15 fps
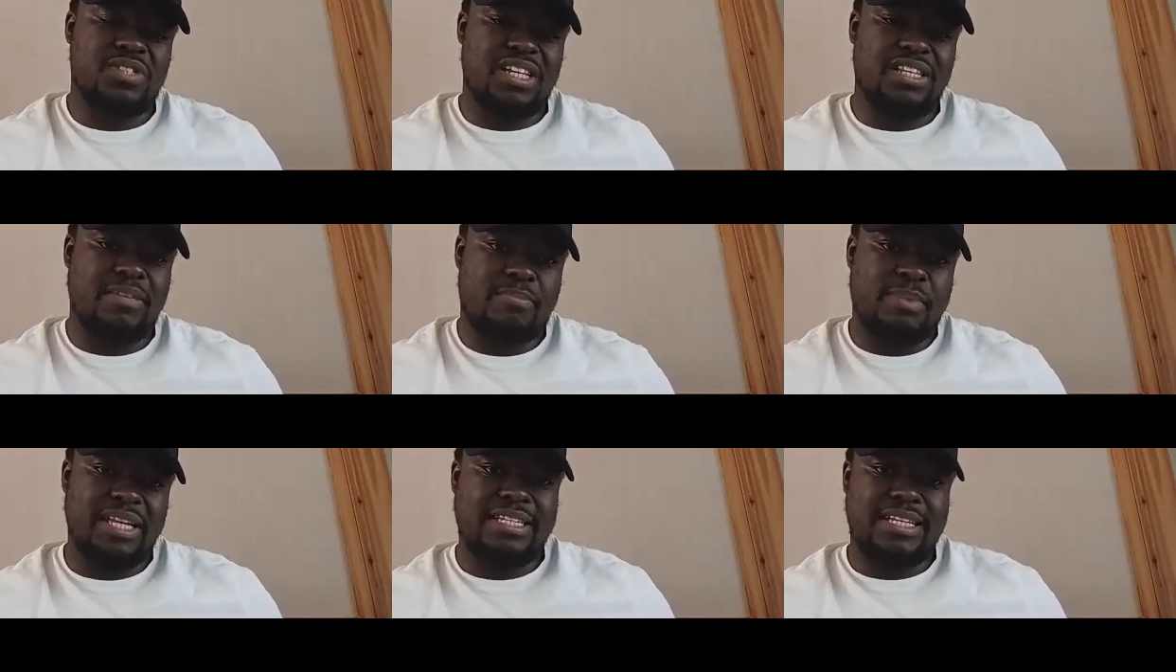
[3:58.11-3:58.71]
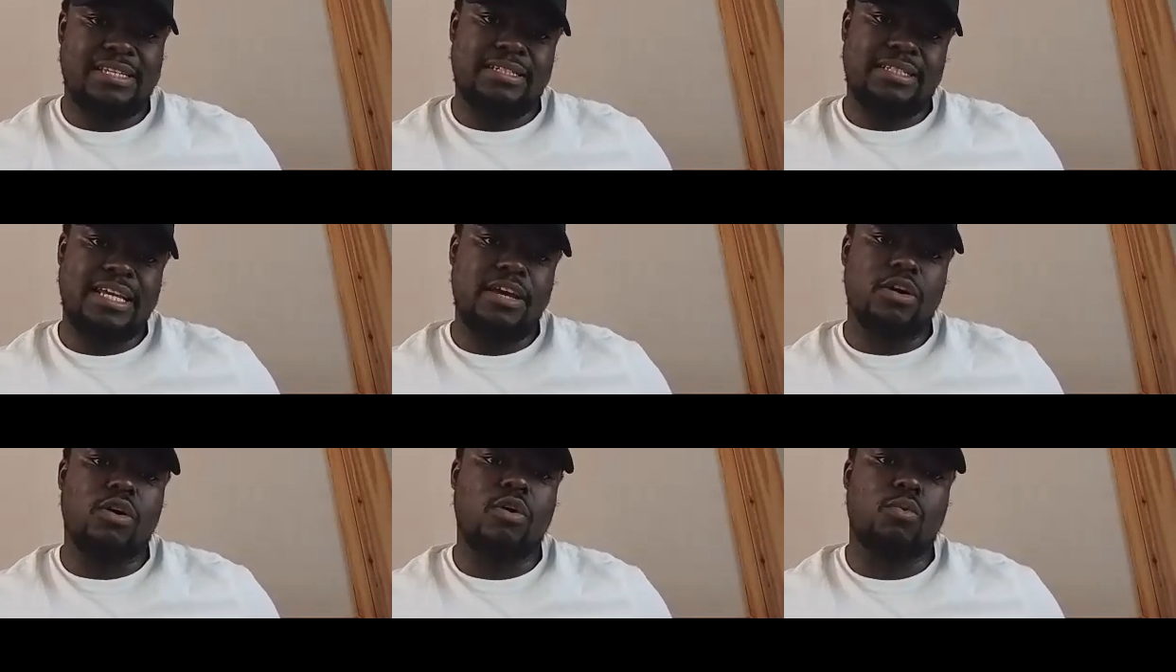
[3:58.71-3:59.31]
Was it the
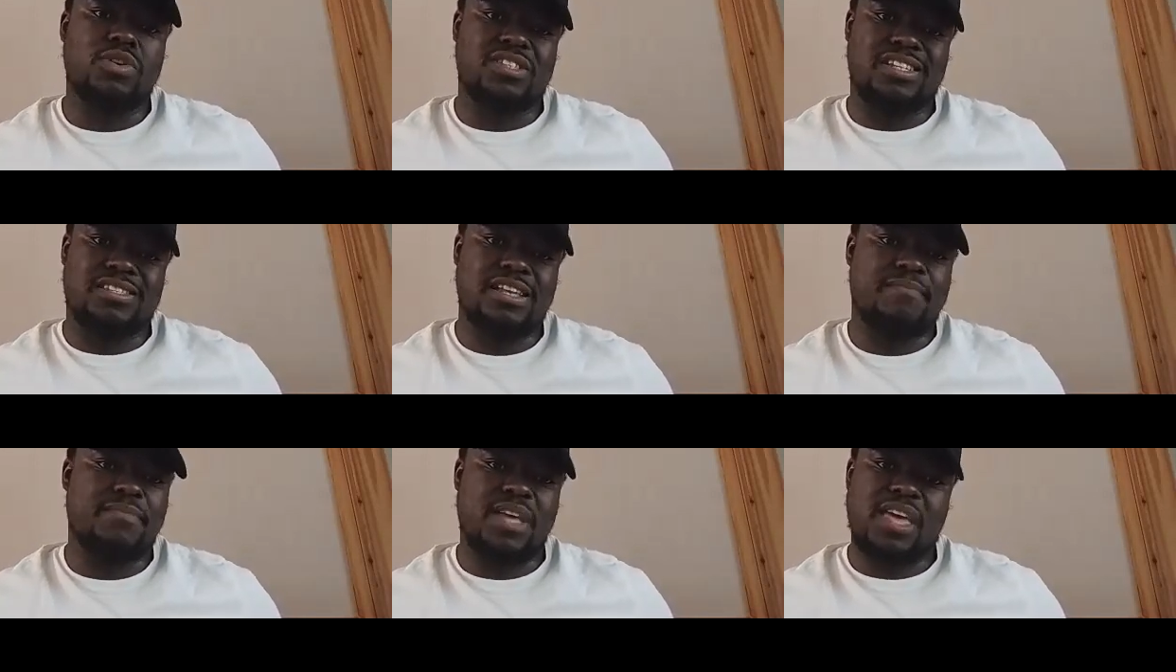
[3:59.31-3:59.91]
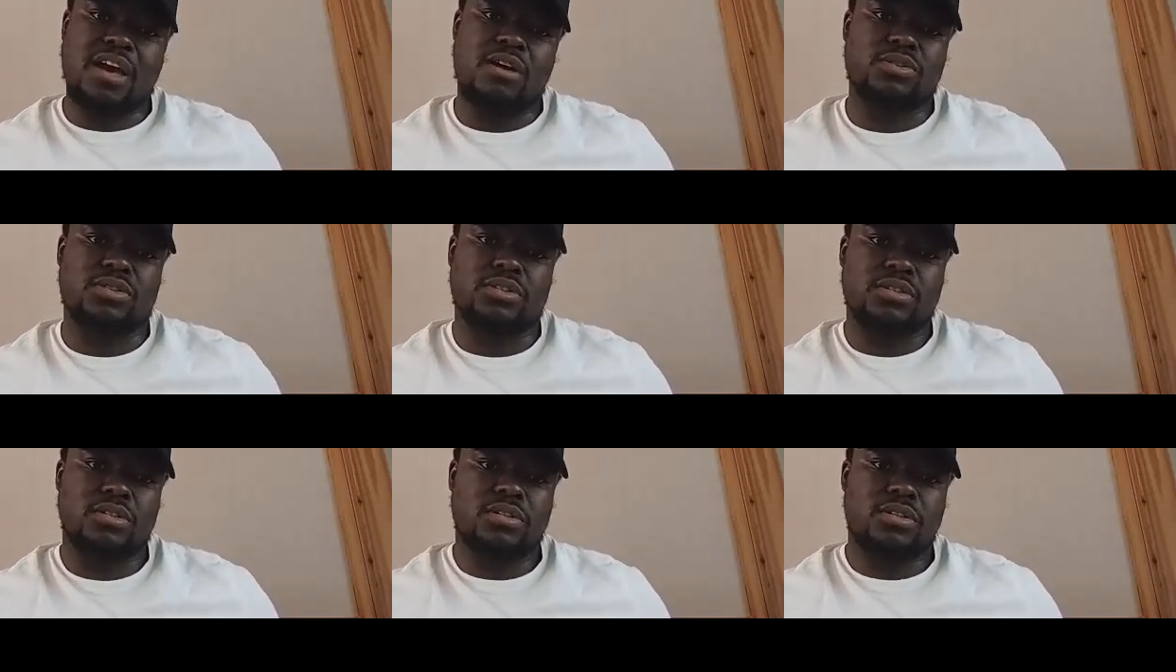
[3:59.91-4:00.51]
PTSD, or was it something
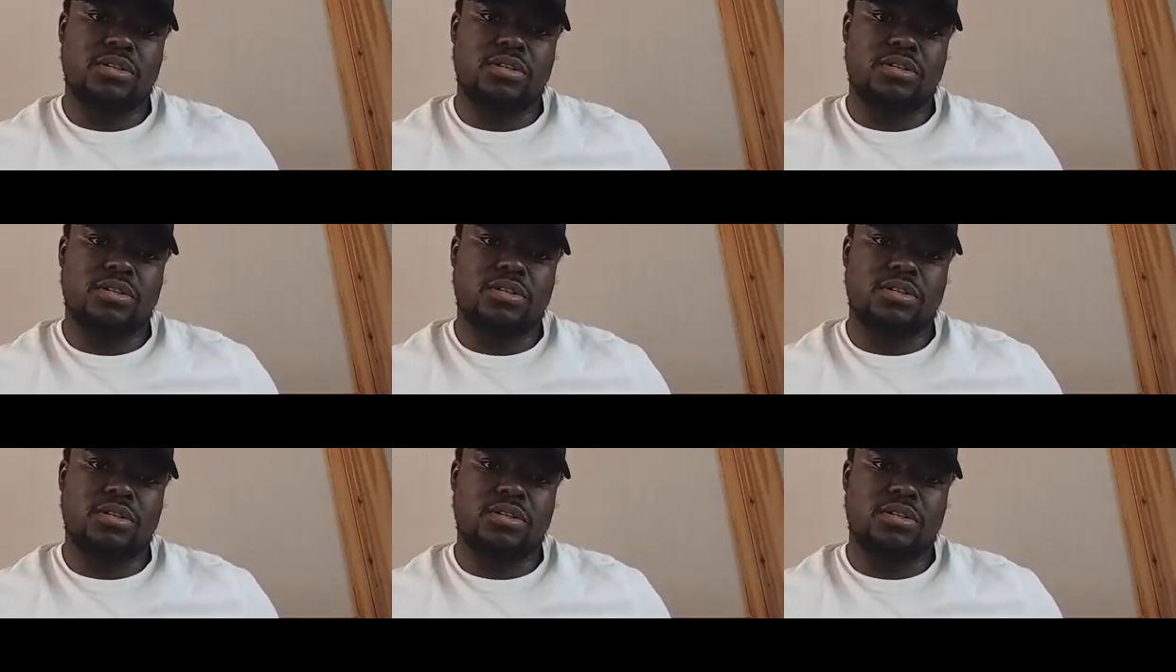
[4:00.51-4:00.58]
else?